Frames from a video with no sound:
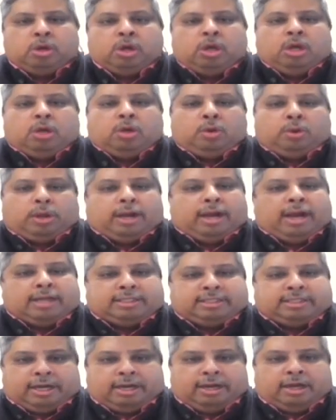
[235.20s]
looking at
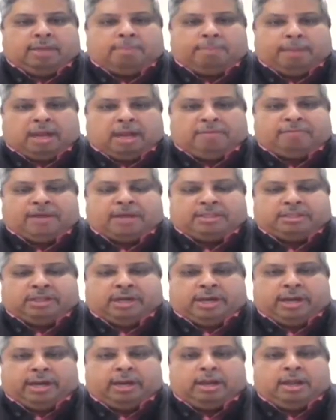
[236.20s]
setting up
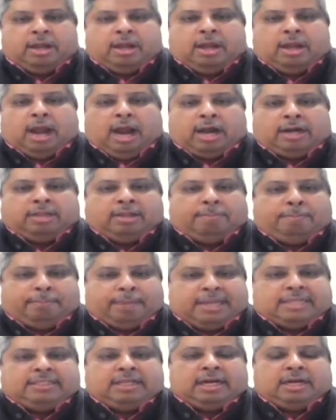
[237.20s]
manufacturing and the
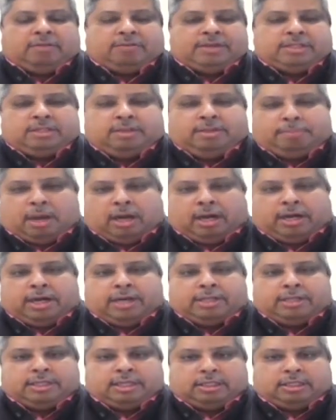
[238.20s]
pace at which the
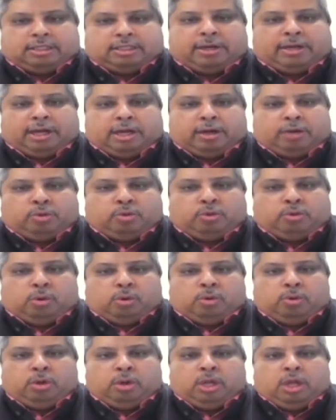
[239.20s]
market is expected to
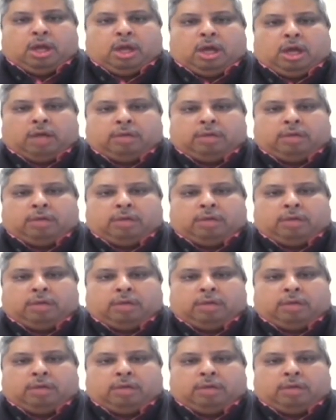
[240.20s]
grow. Uh,